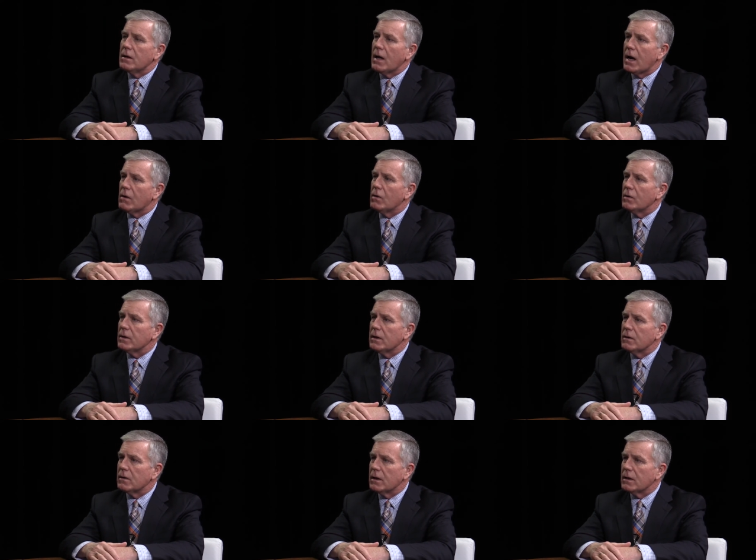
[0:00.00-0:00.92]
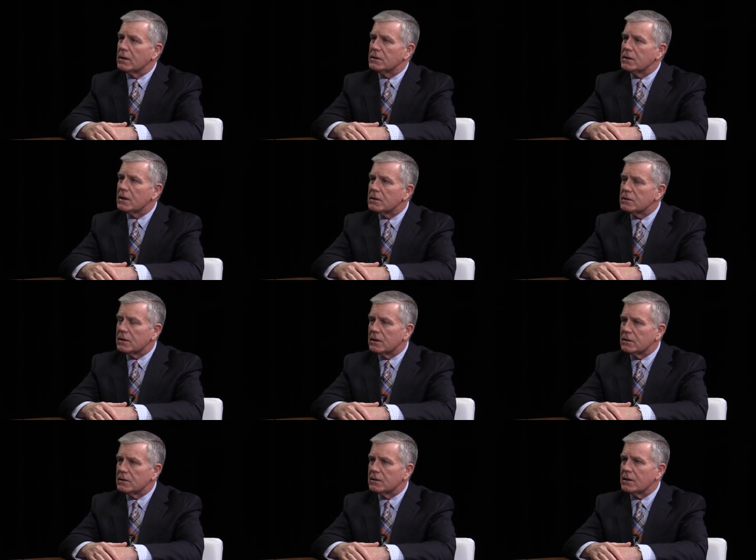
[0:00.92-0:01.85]
not only the
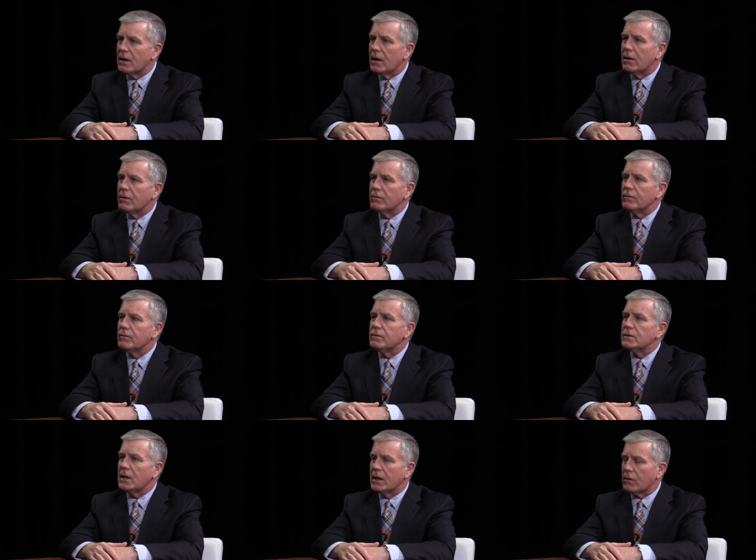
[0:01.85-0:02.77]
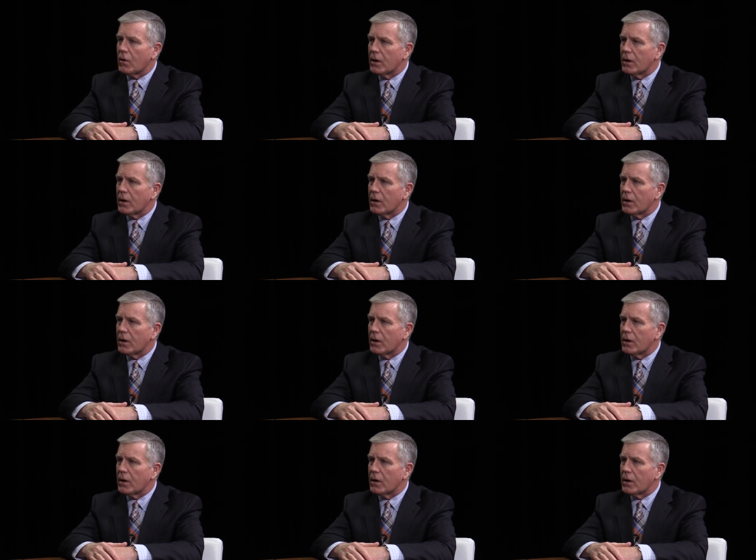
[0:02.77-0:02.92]
citizens of St.